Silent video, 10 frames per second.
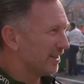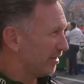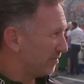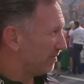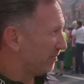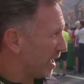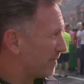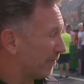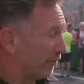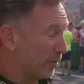that
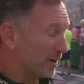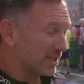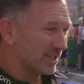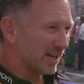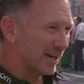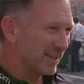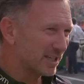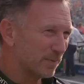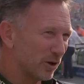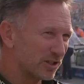make performances like
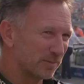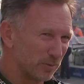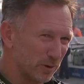this possible.